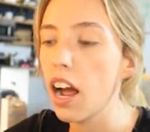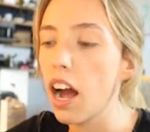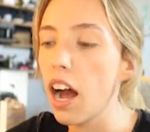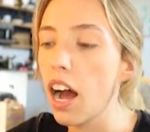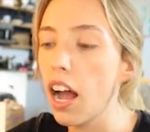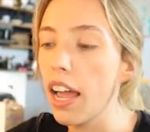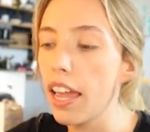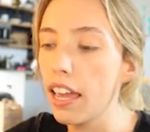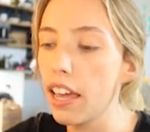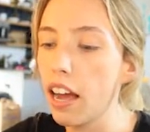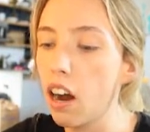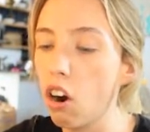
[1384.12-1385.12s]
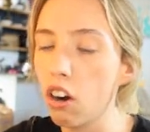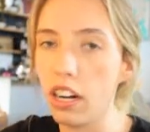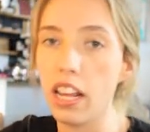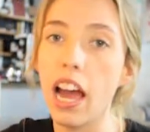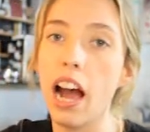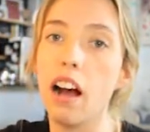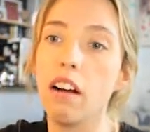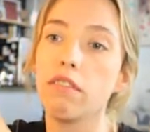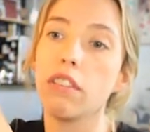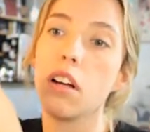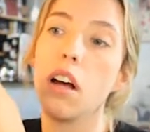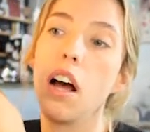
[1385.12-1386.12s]
I already
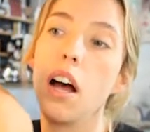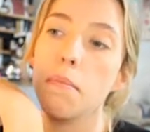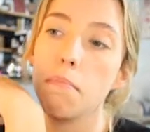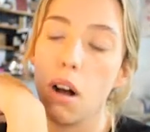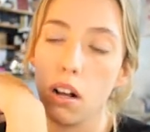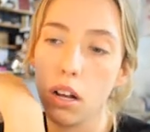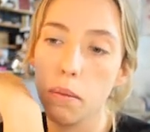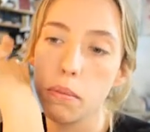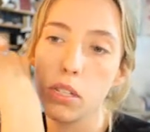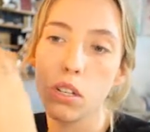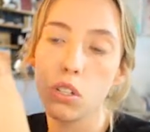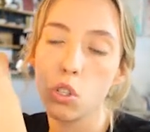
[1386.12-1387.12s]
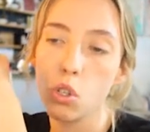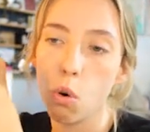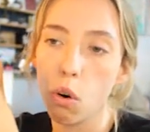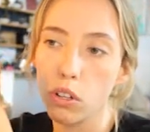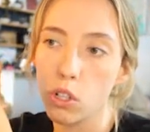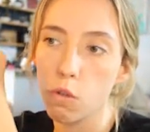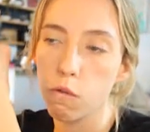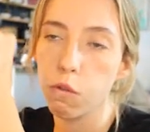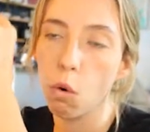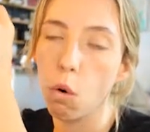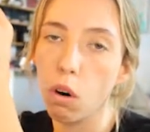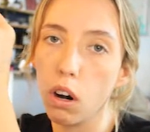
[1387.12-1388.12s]
have mock-ups sourced
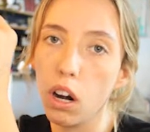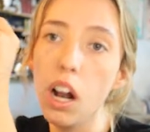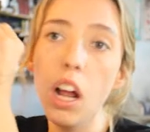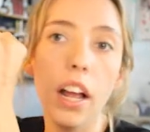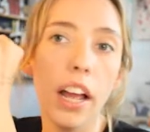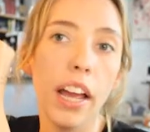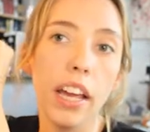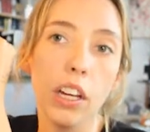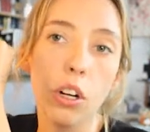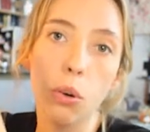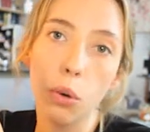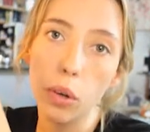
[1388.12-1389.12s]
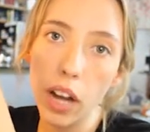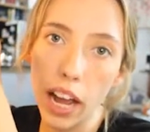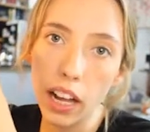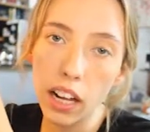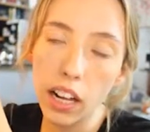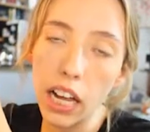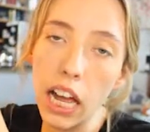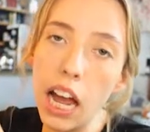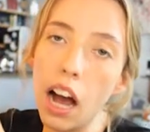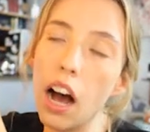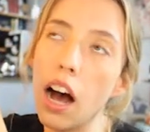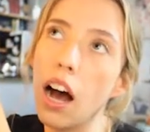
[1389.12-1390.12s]
for a crew neck,
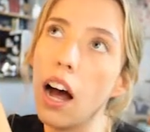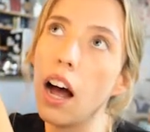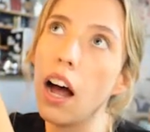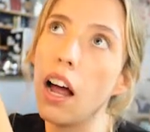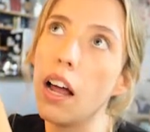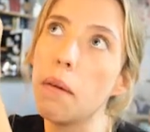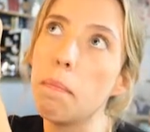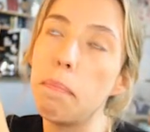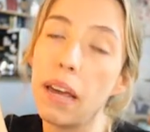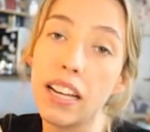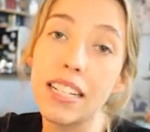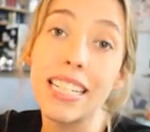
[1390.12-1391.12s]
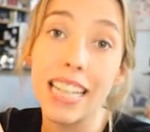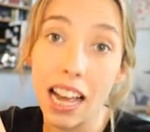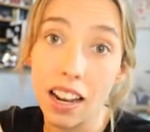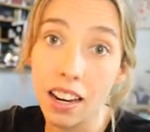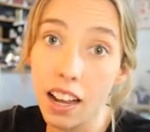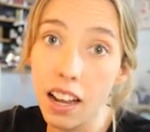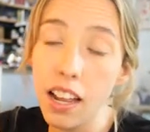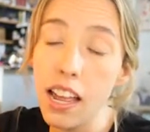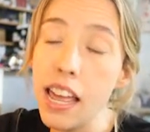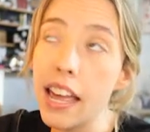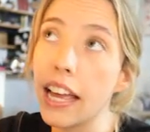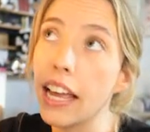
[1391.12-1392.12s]
bandana,
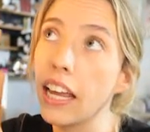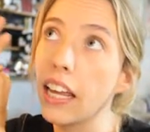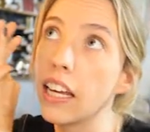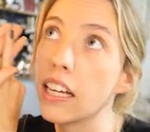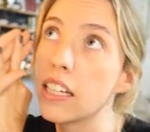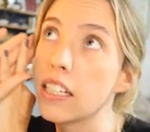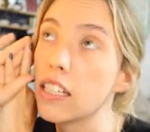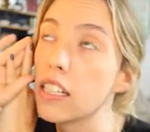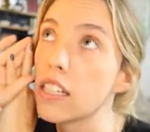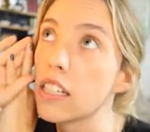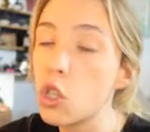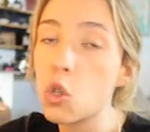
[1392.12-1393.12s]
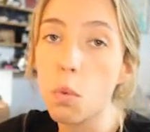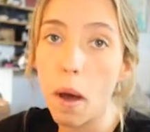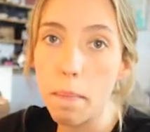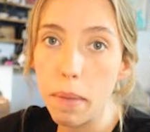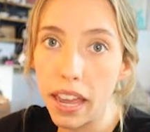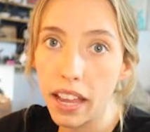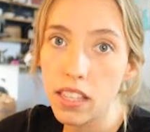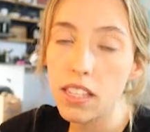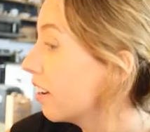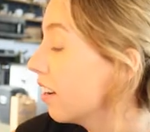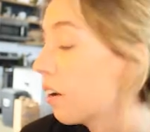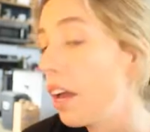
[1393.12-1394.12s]
and sweatpants.
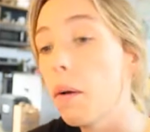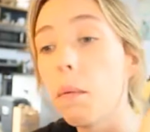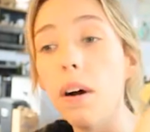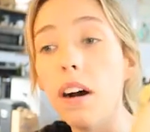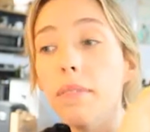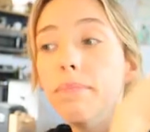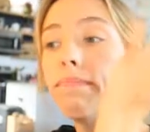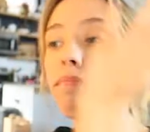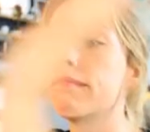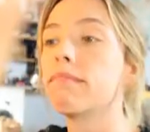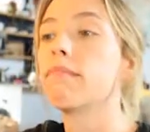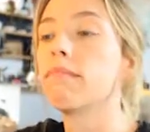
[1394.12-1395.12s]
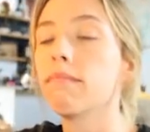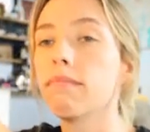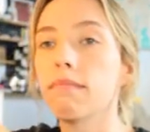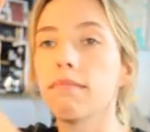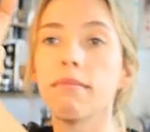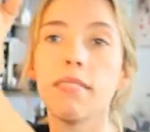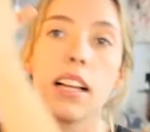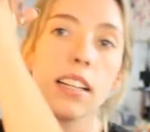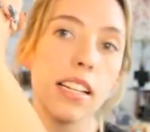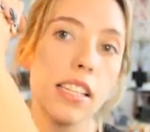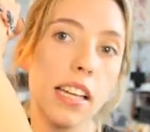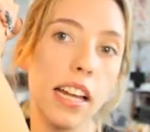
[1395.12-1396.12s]
Okay, well,
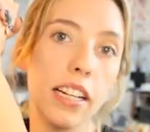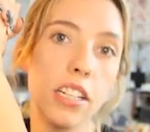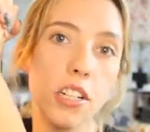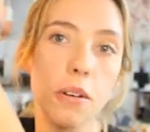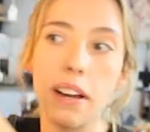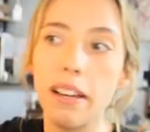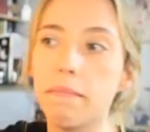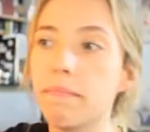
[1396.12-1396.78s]
let's get into it.